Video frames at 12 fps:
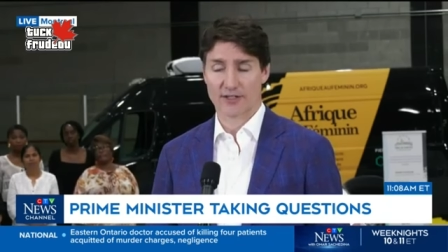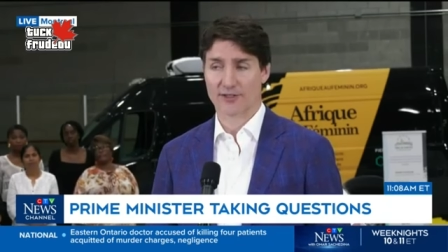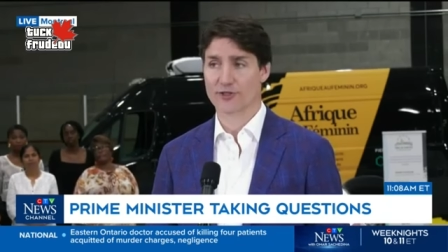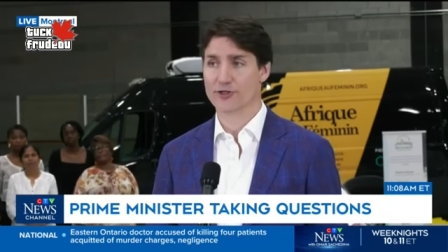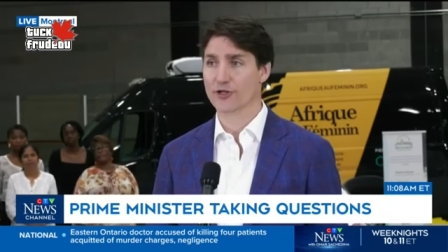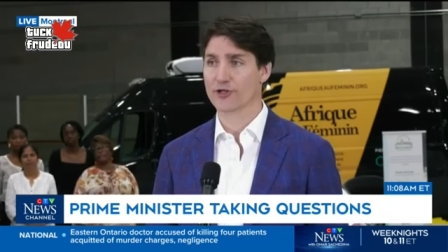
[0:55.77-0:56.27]
not
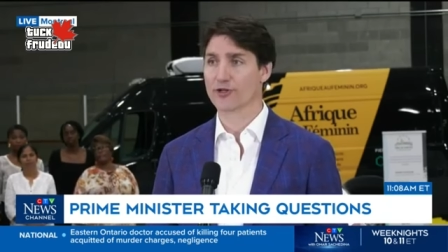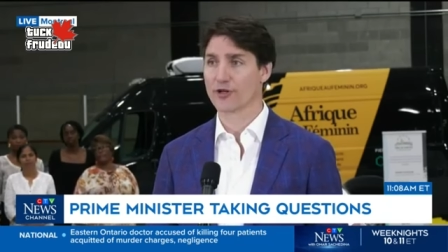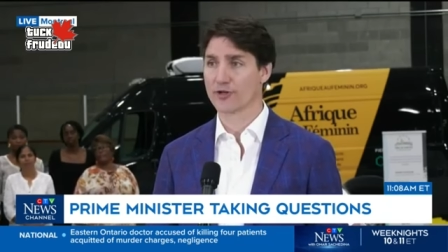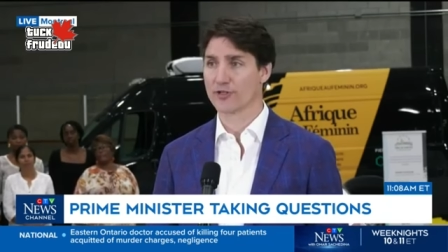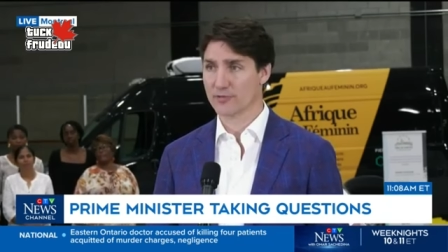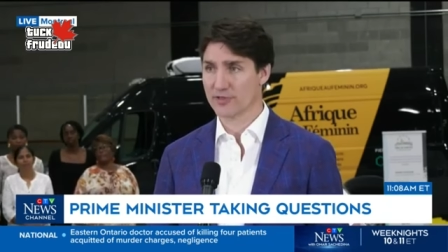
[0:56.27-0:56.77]
to
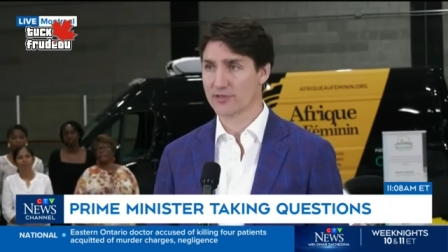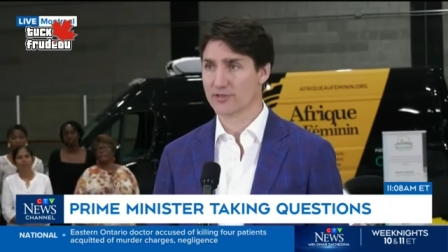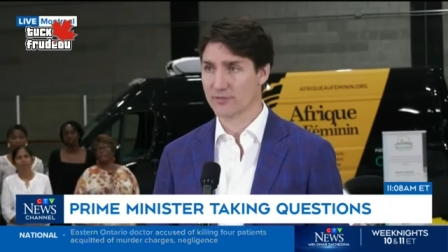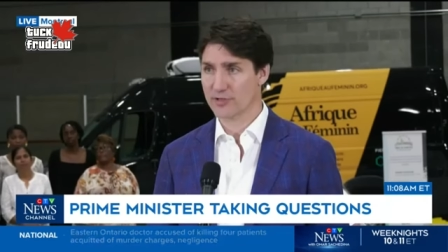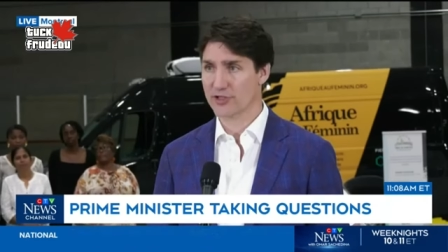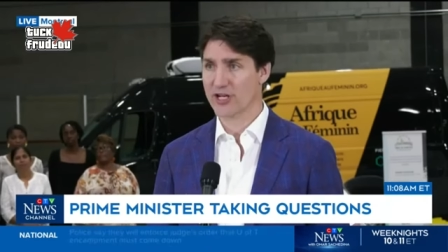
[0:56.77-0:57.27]
sugarcoat it,
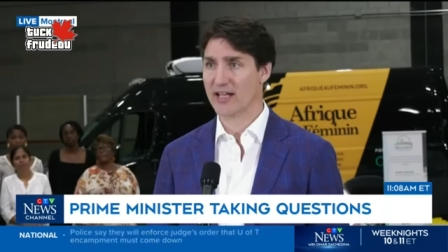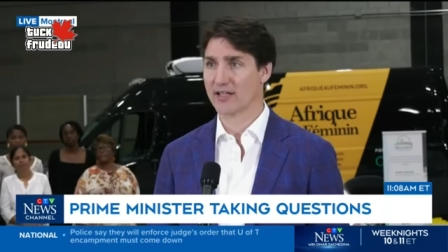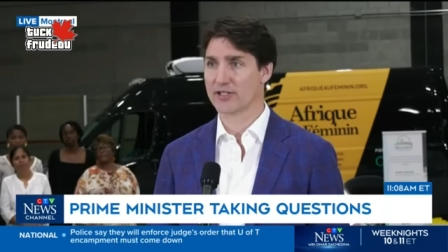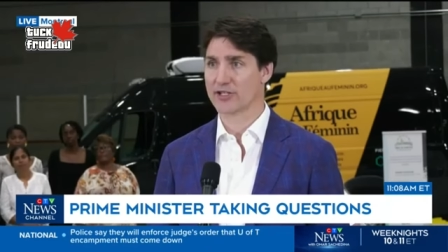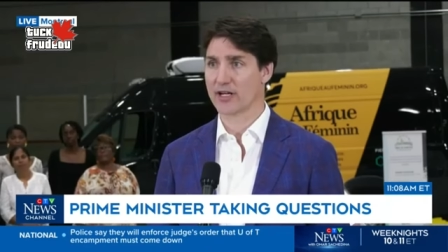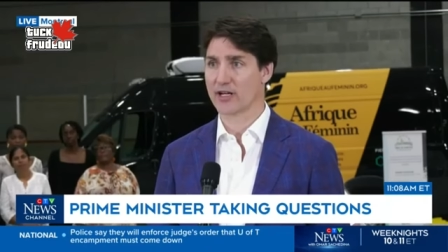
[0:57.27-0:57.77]
was was
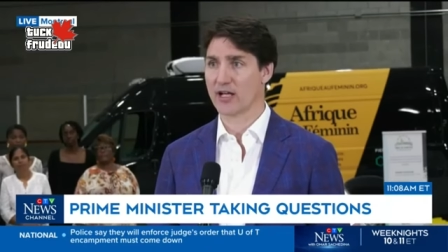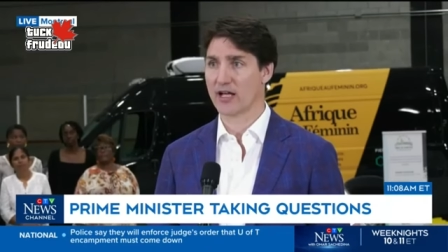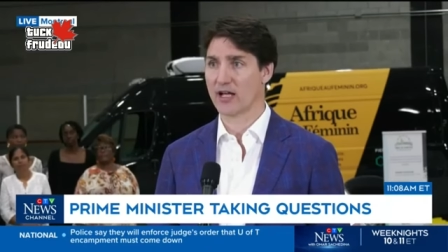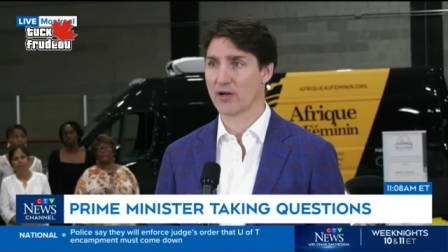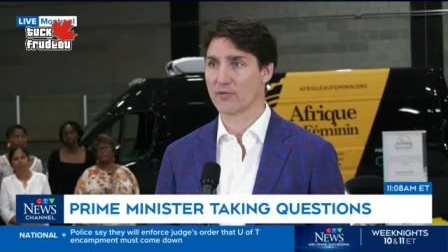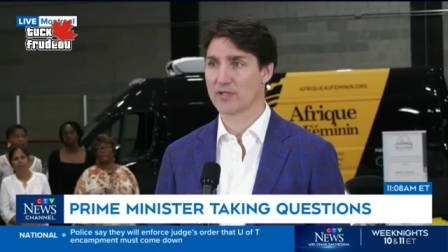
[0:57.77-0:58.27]
challenging.
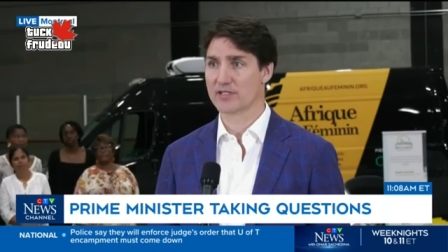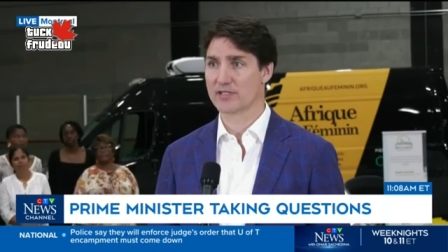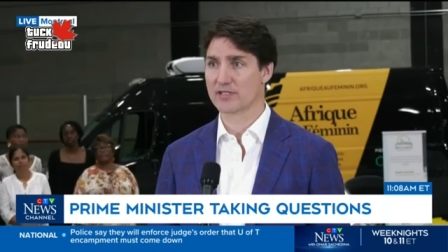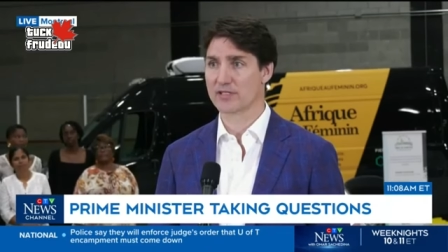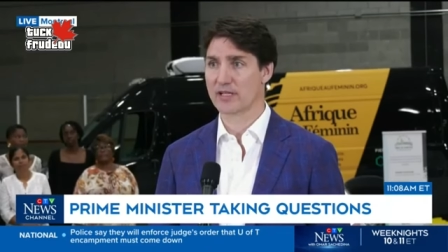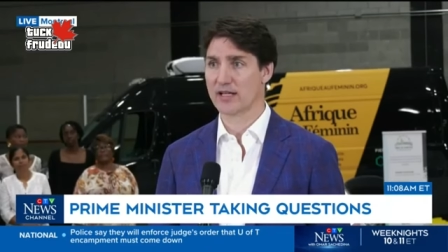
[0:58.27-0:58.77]
Uh,
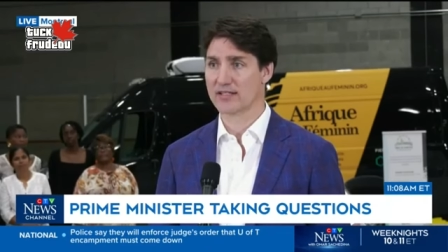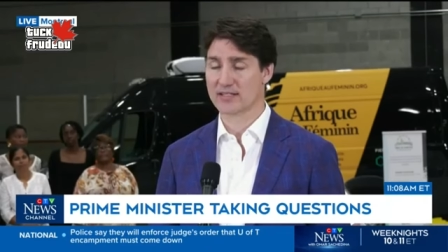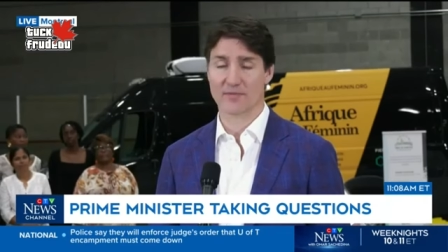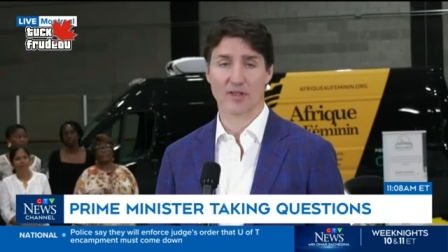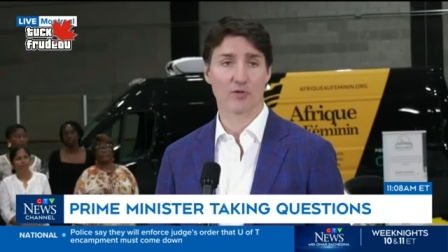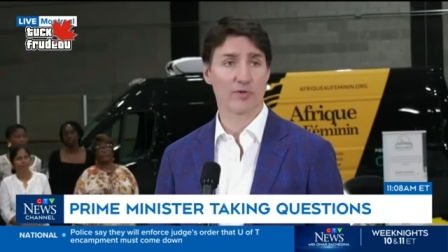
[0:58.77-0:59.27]
was uh,
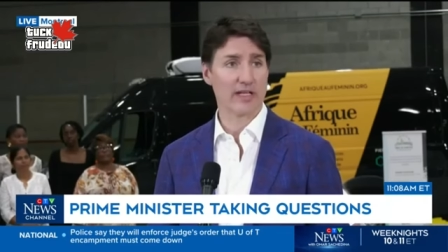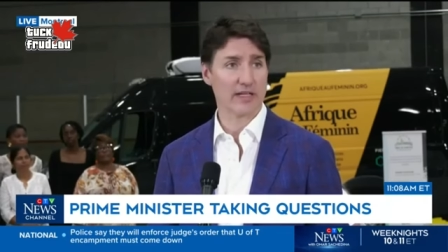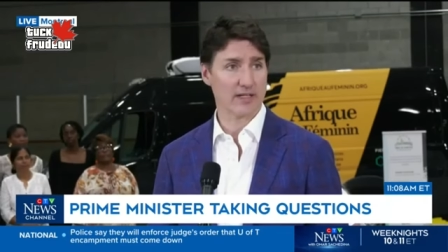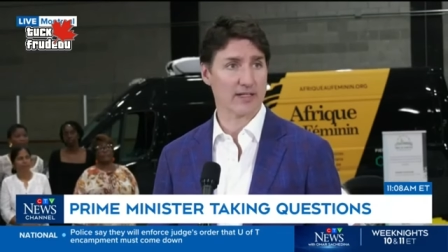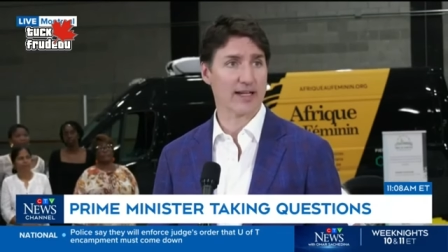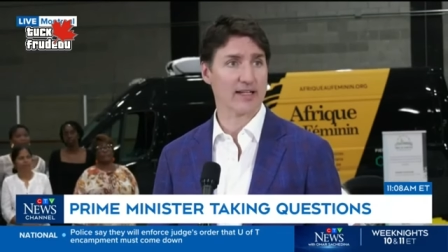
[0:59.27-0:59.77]
something we
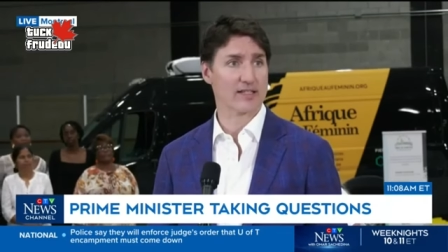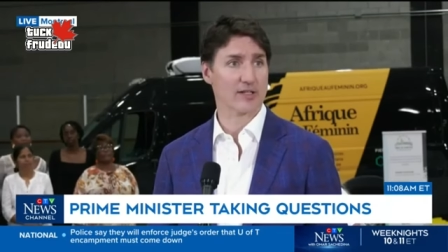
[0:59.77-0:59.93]
need to take